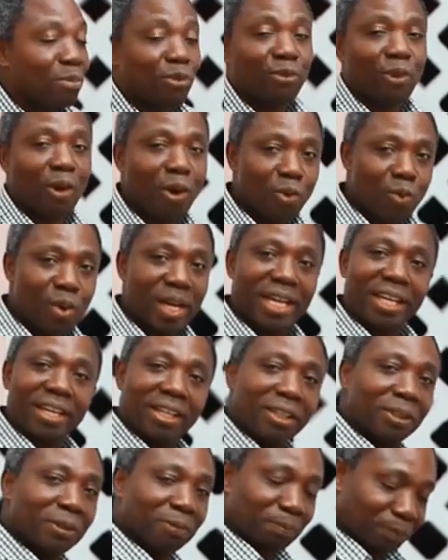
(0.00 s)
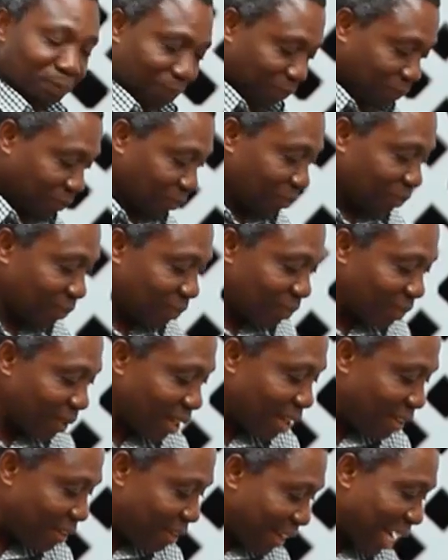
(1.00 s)
before we
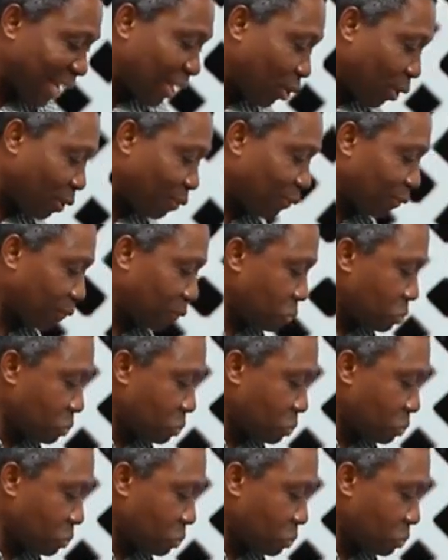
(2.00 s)
round off,